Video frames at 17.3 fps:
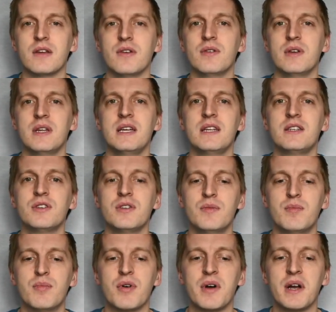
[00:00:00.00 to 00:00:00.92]
You need
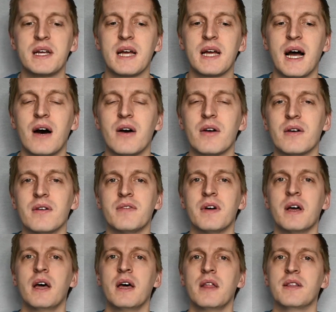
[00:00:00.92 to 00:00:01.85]
to break out
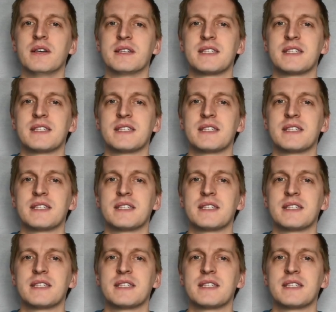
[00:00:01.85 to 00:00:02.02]
of the